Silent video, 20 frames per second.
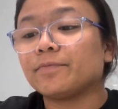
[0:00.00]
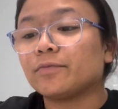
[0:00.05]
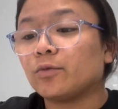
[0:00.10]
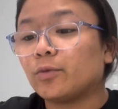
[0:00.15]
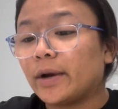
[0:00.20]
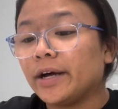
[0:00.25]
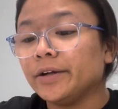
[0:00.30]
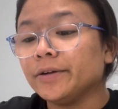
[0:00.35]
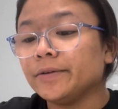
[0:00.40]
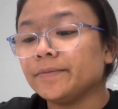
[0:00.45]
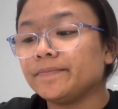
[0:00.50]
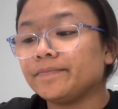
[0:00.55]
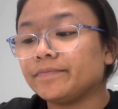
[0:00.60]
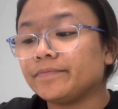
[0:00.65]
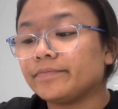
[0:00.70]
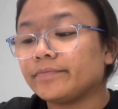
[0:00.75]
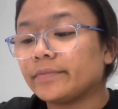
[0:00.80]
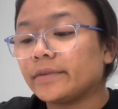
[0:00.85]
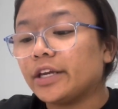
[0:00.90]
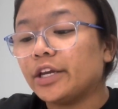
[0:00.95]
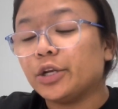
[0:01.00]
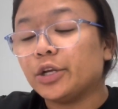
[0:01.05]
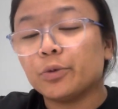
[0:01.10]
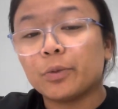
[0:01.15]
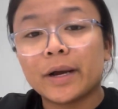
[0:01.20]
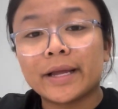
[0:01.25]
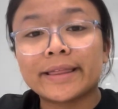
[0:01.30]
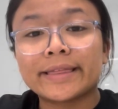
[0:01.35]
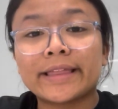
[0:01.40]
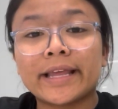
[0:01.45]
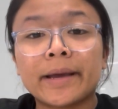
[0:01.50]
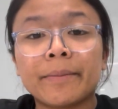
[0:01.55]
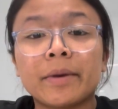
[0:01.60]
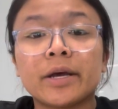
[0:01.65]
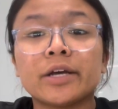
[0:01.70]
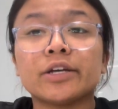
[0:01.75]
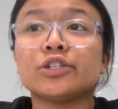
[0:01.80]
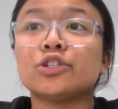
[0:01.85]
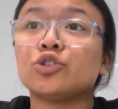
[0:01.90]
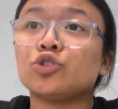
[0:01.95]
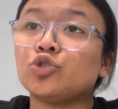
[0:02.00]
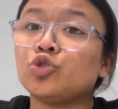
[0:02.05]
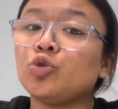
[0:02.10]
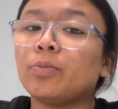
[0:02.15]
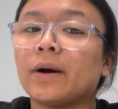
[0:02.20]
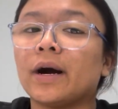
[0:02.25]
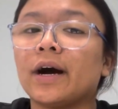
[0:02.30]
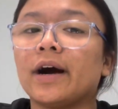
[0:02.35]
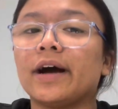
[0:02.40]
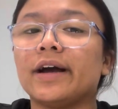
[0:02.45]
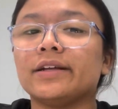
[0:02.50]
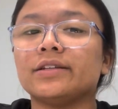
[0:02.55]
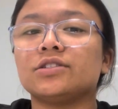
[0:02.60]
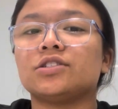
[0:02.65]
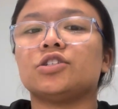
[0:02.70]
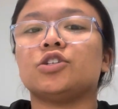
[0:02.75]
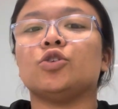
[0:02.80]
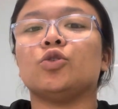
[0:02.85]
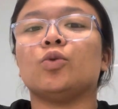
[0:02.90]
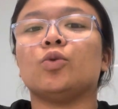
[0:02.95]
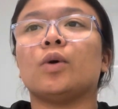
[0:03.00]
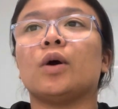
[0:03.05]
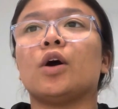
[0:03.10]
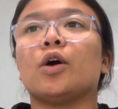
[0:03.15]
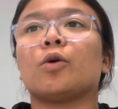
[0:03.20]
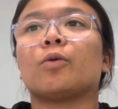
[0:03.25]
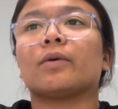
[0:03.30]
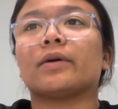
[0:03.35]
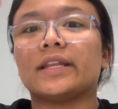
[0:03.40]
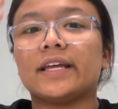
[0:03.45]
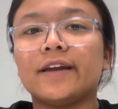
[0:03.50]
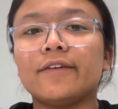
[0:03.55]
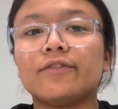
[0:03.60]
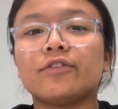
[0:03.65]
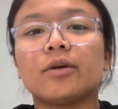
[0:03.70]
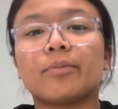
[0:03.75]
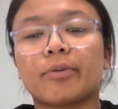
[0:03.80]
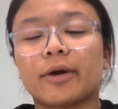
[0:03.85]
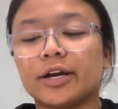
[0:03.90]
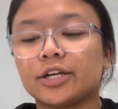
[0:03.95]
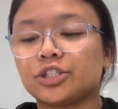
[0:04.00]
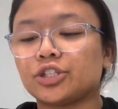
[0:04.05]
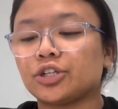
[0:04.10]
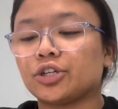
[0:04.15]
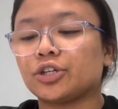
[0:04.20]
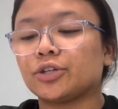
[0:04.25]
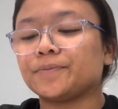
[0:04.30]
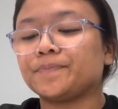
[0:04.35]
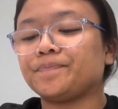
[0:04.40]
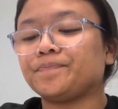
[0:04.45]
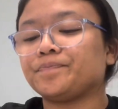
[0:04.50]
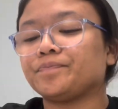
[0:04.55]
Well, you'd want them supine to relieve the pressure